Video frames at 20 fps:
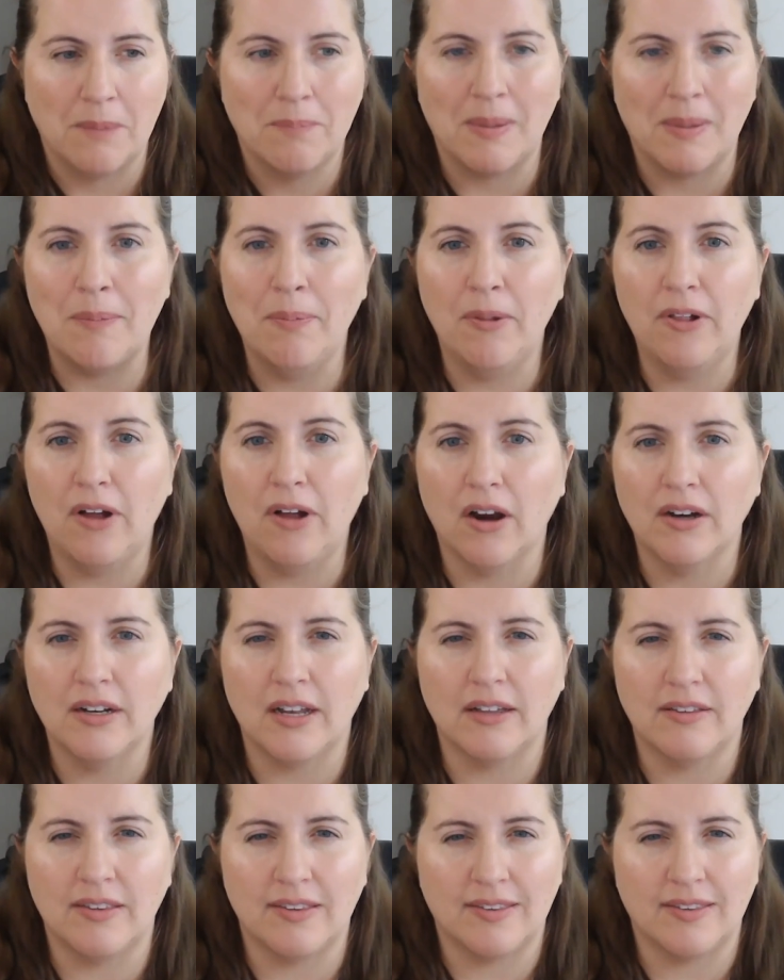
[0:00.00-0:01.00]
people
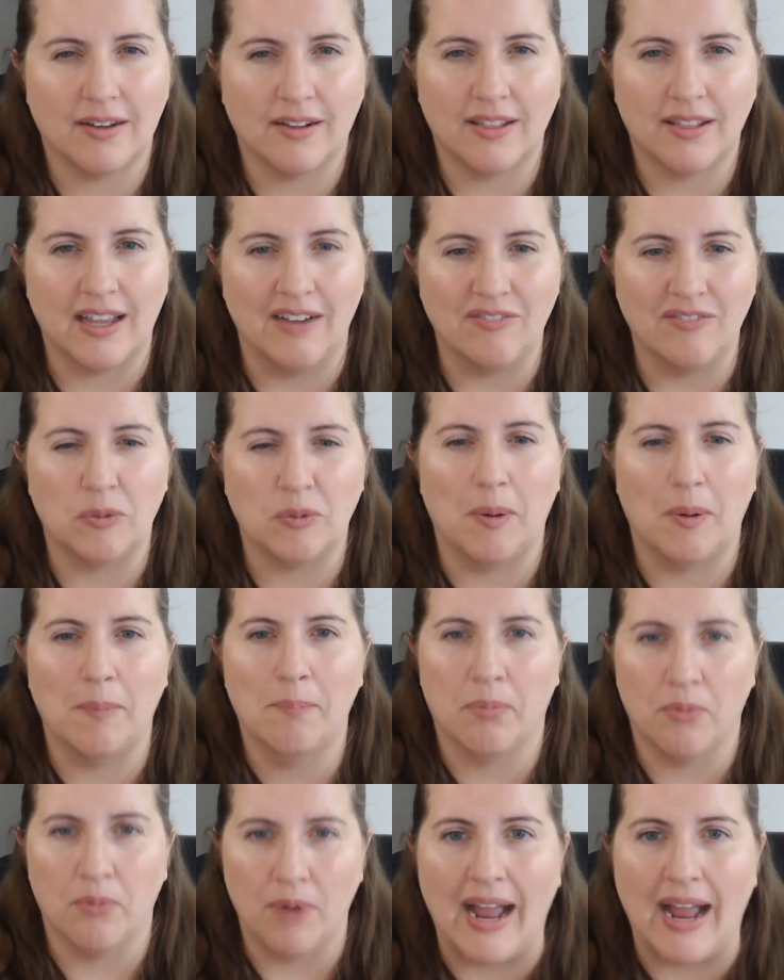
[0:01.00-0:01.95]
aren't necessarily comfortable